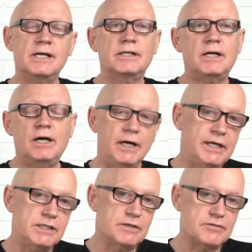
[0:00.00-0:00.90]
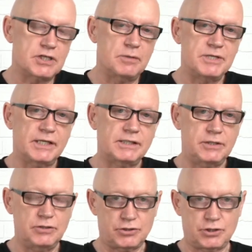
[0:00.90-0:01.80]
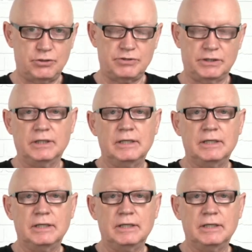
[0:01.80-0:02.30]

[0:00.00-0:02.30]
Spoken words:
kind of subject that you're shooting.